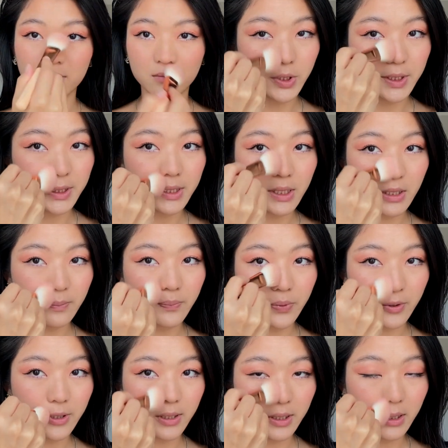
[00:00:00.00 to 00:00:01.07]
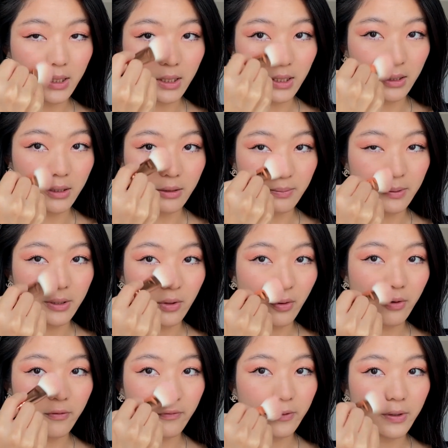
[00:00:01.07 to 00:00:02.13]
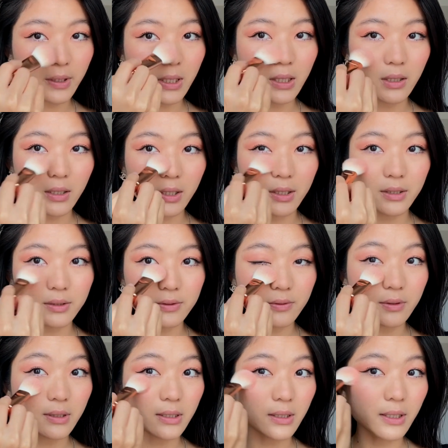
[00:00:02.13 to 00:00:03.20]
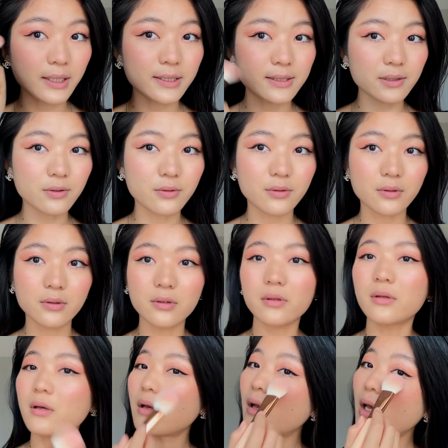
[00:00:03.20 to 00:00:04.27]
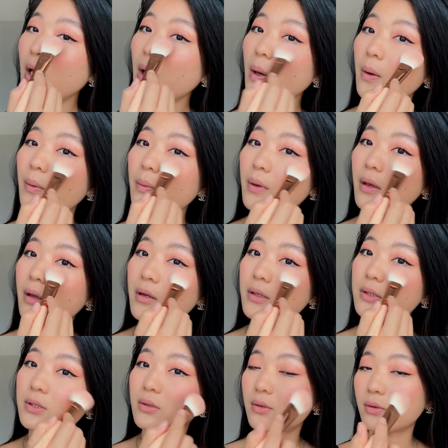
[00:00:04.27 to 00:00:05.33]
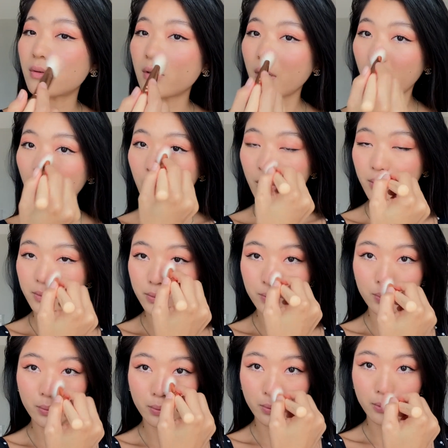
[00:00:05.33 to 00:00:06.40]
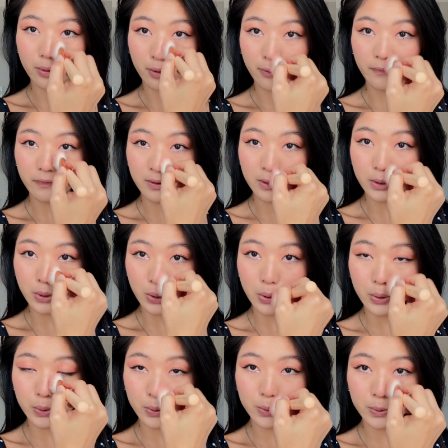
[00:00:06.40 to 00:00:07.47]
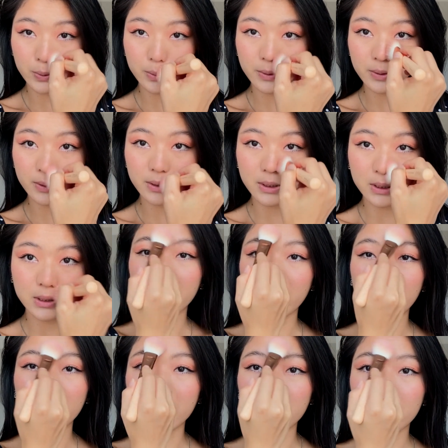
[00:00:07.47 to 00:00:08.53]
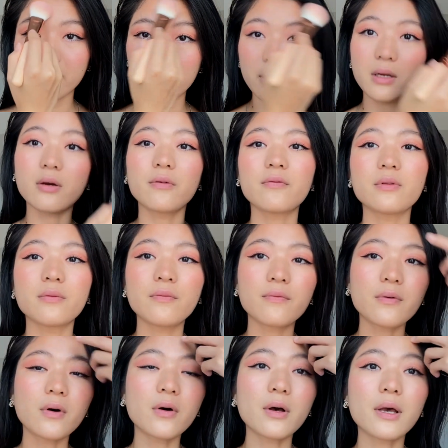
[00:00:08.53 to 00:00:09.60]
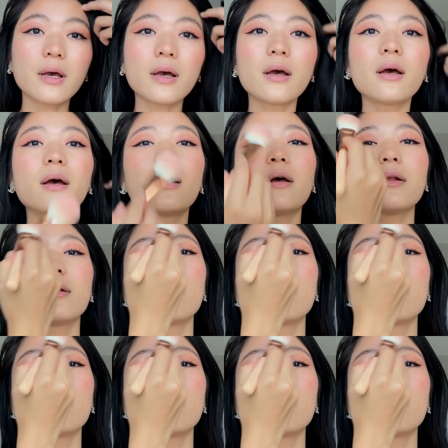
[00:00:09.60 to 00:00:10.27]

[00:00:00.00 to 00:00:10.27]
Just gonna put like a little bit over here so that later on we're gonna do a contour of the nose and the middle of the forehead.